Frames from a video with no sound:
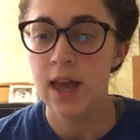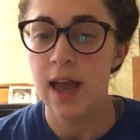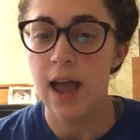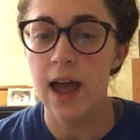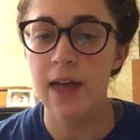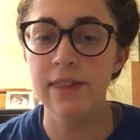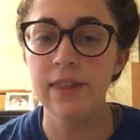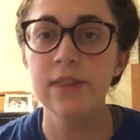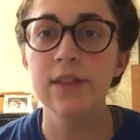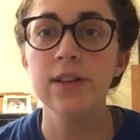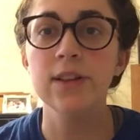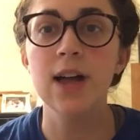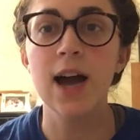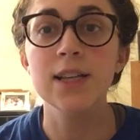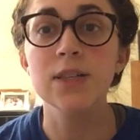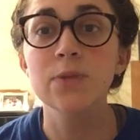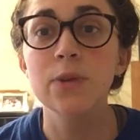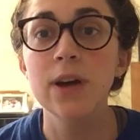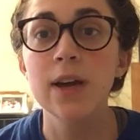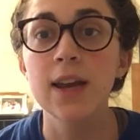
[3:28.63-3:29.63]
And then the
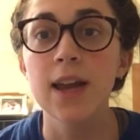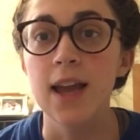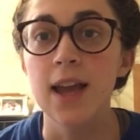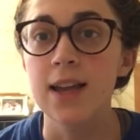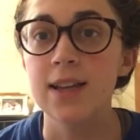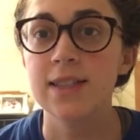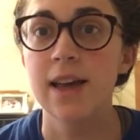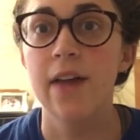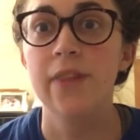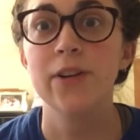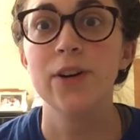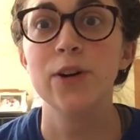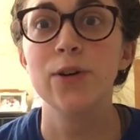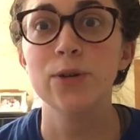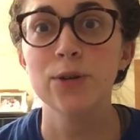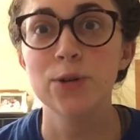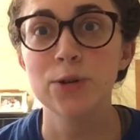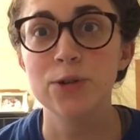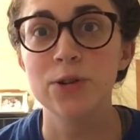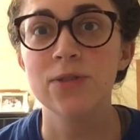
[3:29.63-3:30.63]
last one is that they're
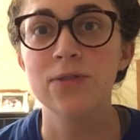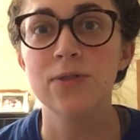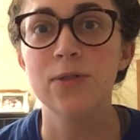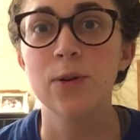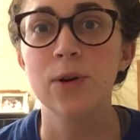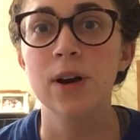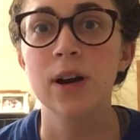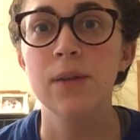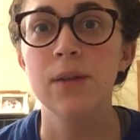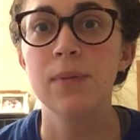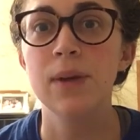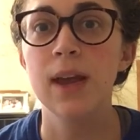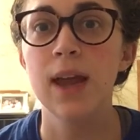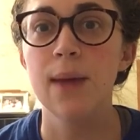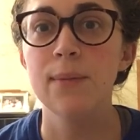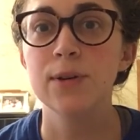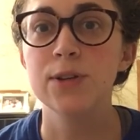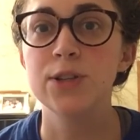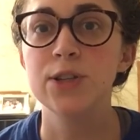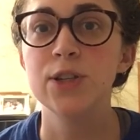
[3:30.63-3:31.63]
crucial for being
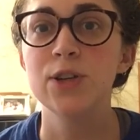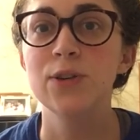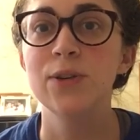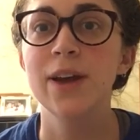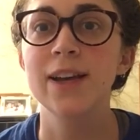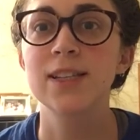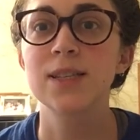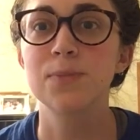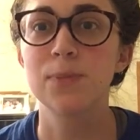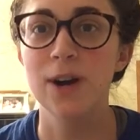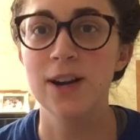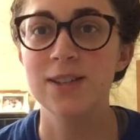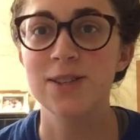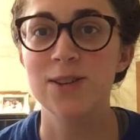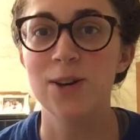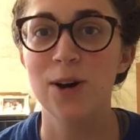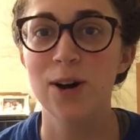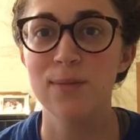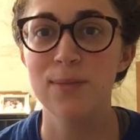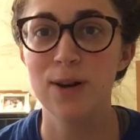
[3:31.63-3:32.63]
able to express
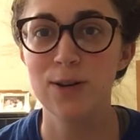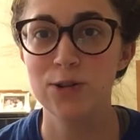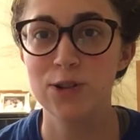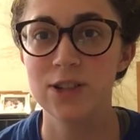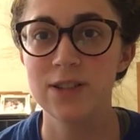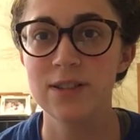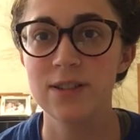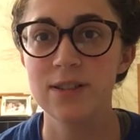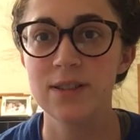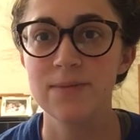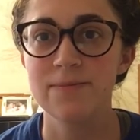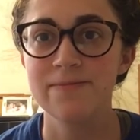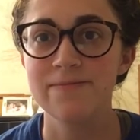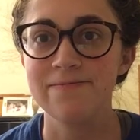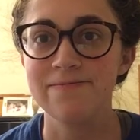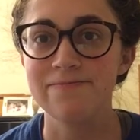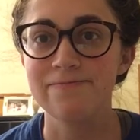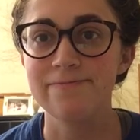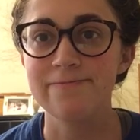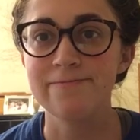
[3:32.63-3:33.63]
our emotions.
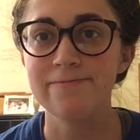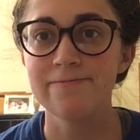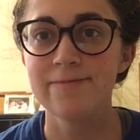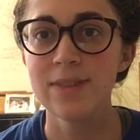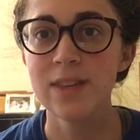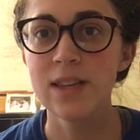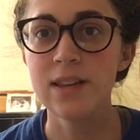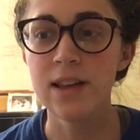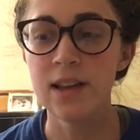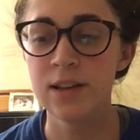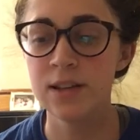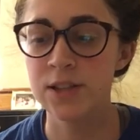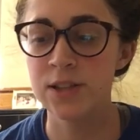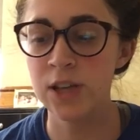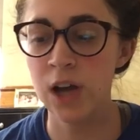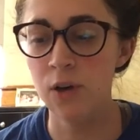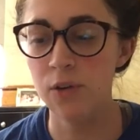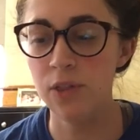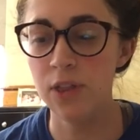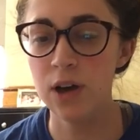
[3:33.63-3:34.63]

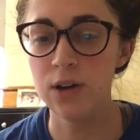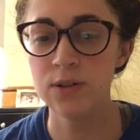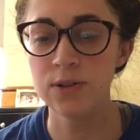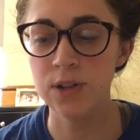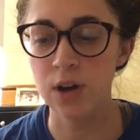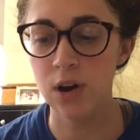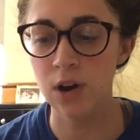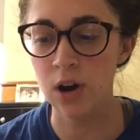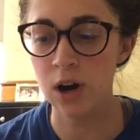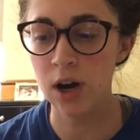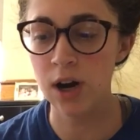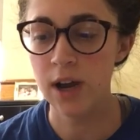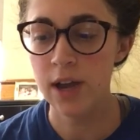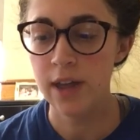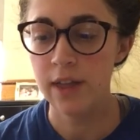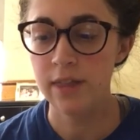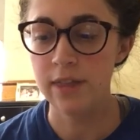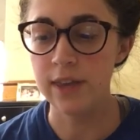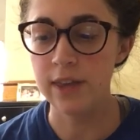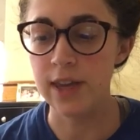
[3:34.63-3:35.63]
So those are
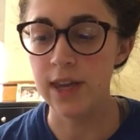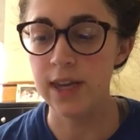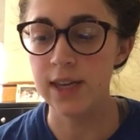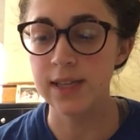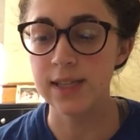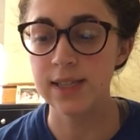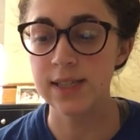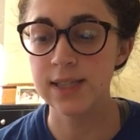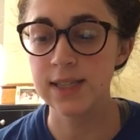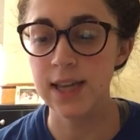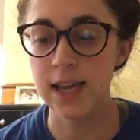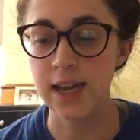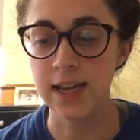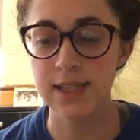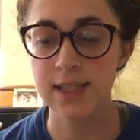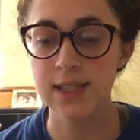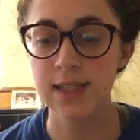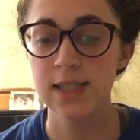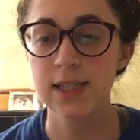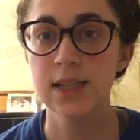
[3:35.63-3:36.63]
the
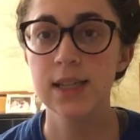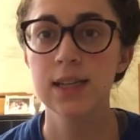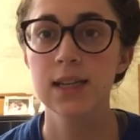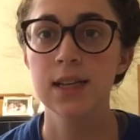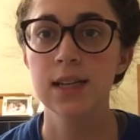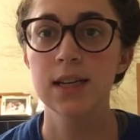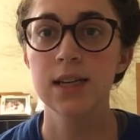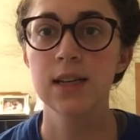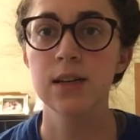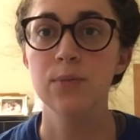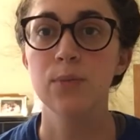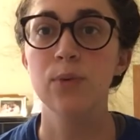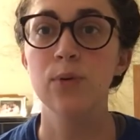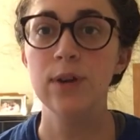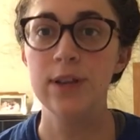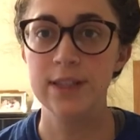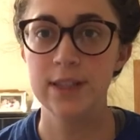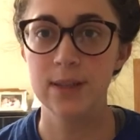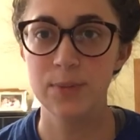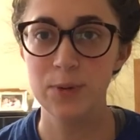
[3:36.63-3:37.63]
6
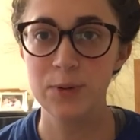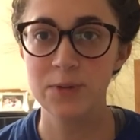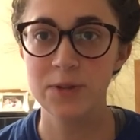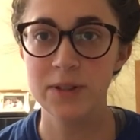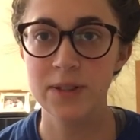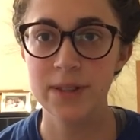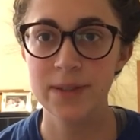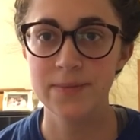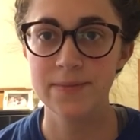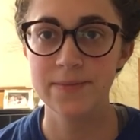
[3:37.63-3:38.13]
principles.